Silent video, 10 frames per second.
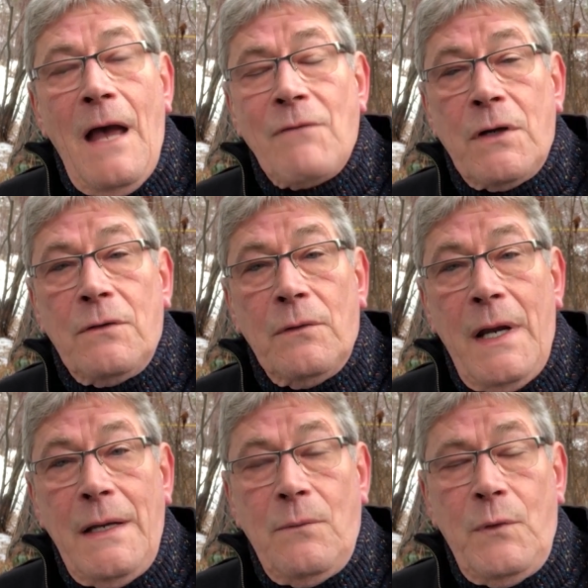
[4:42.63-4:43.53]
Have a
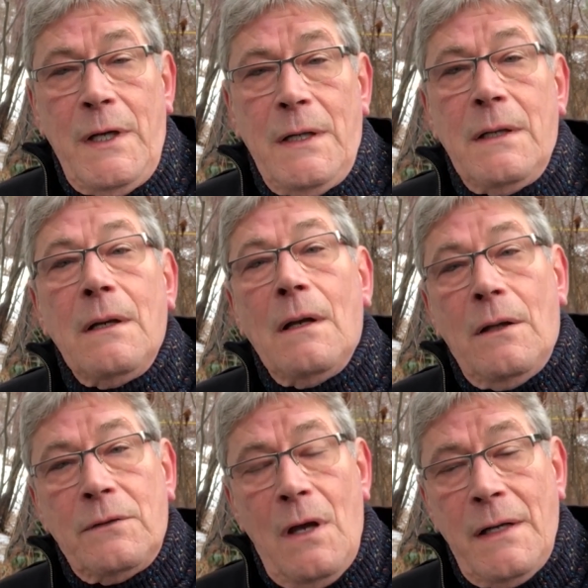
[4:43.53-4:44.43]
great week.
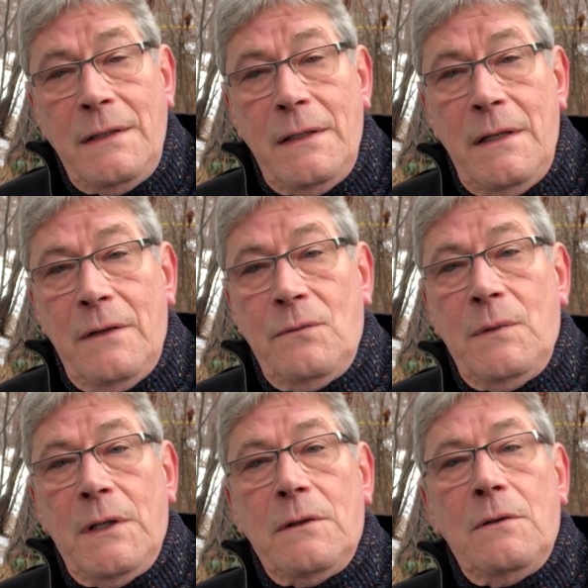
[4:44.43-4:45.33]
I'll talk to you
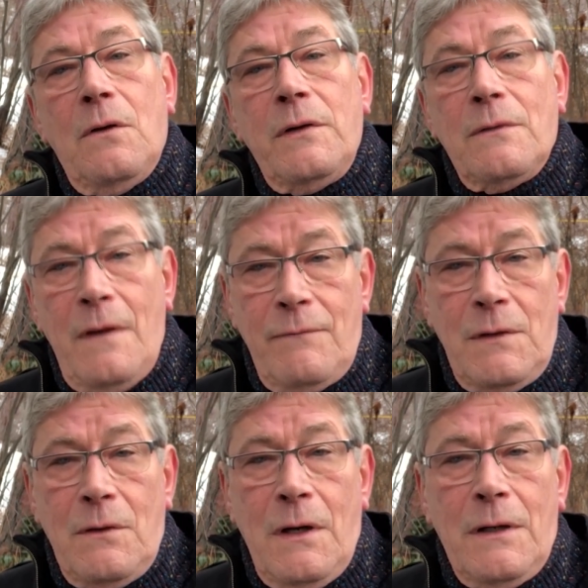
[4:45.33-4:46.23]
next week. Know you're
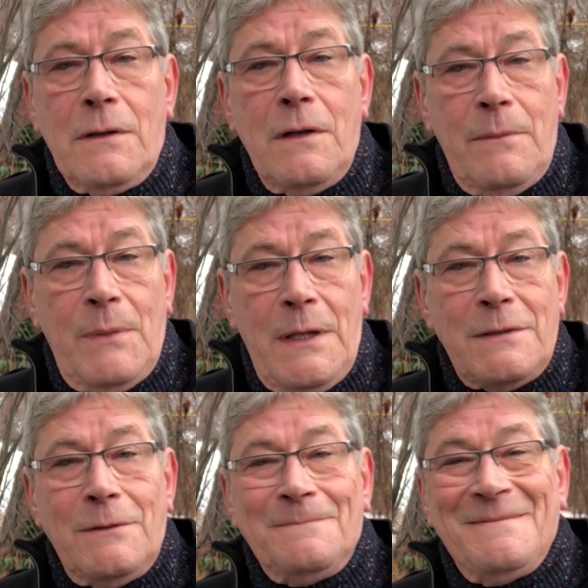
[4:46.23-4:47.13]
loved and honored. God
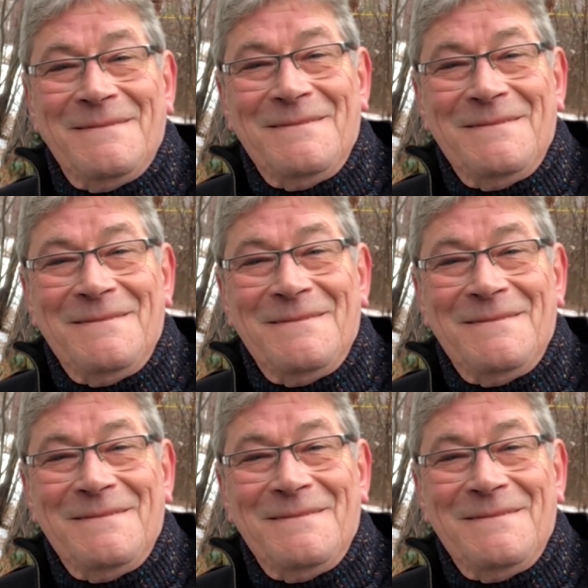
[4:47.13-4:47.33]
bless you.